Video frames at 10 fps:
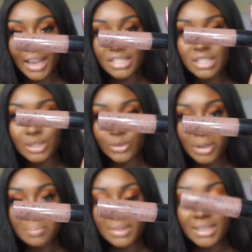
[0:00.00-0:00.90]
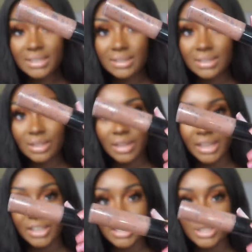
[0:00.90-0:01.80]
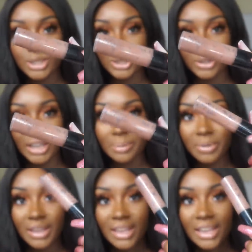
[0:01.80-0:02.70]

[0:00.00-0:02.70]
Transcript: I scraped this till I couldn't scrape